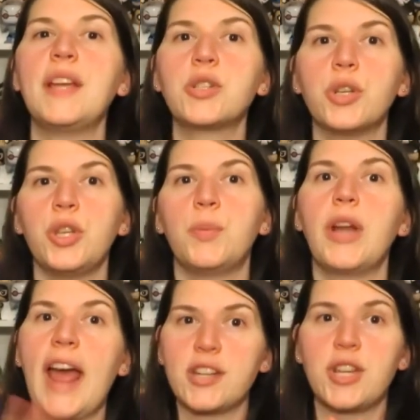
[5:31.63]
Make sure that you
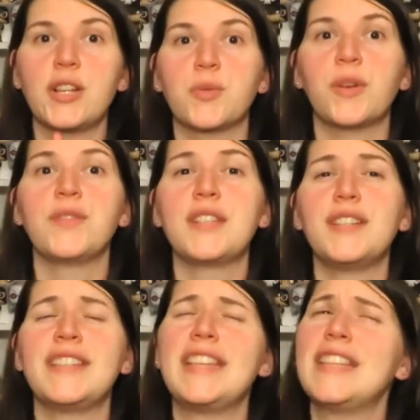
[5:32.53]
put hashtag Swerve
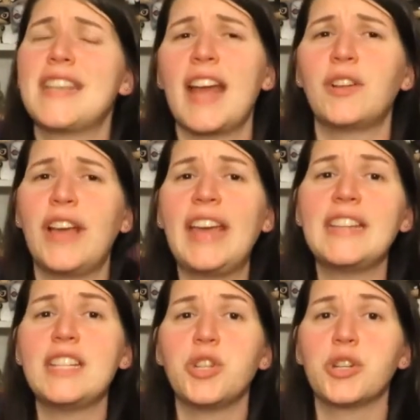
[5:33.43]
Series in the title
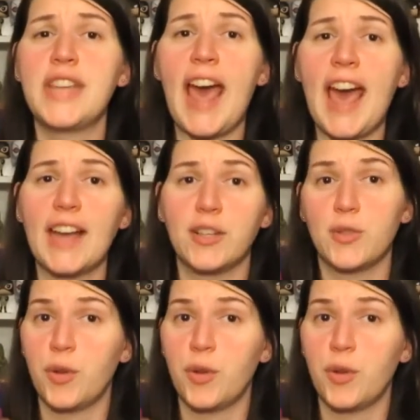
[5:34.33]
and in your tags.